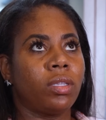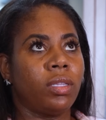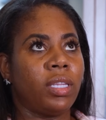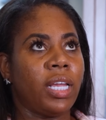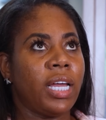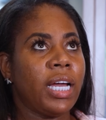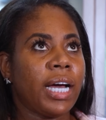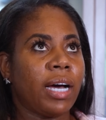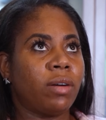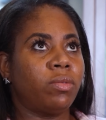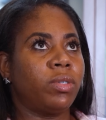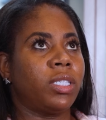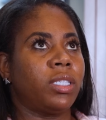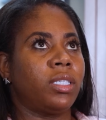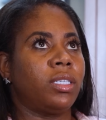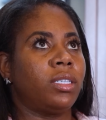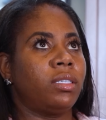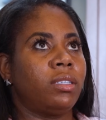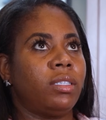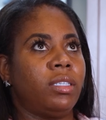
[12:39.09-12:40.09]
think I was
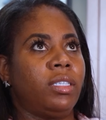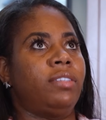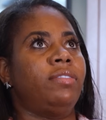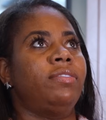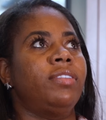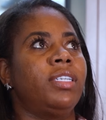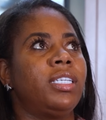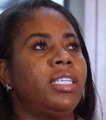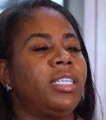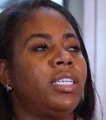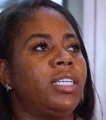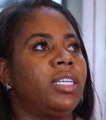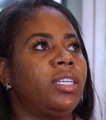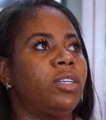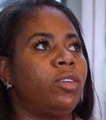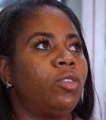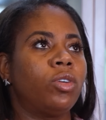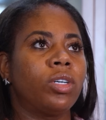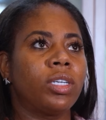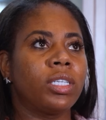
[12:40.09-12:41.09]
a
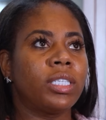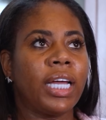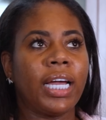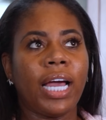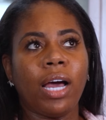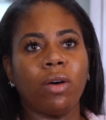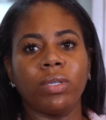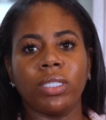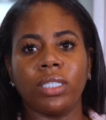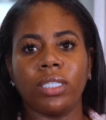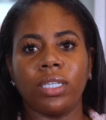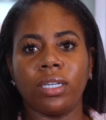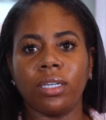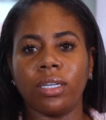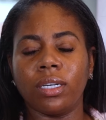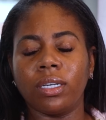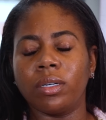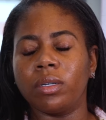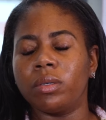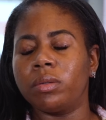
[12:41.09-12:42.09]
defendant or think I was
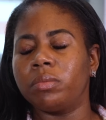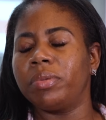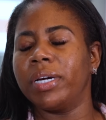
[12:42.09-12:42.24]
a